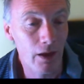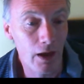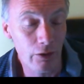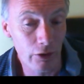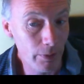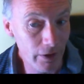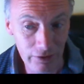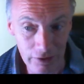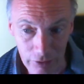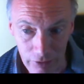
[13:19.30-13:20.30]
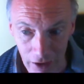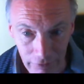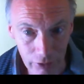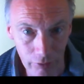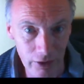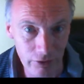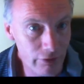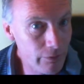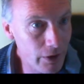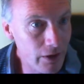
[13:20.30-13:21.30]
Another place that used to have the
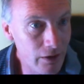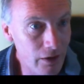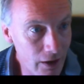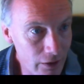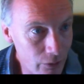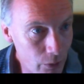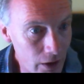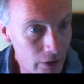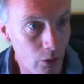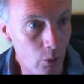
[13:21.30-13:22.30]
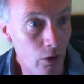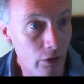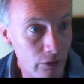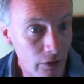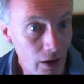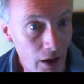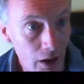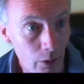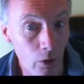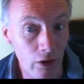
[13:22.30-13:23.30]
grandeur of Birkenhead as well was
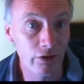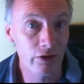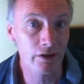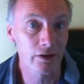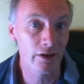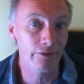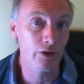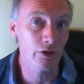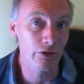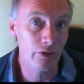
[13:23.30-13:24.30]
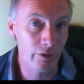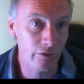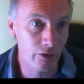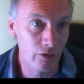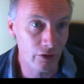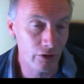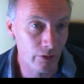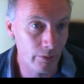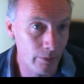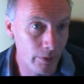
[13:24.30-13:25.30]
Wallasey, of course. I mean, just look at
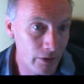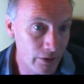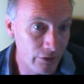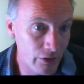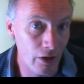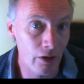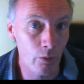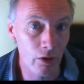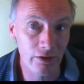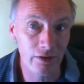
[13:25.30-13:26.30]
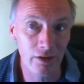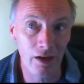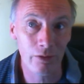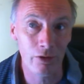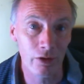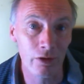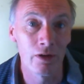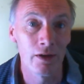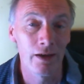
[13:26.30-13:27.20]
some of the buildings there in Wallasey Town Hall.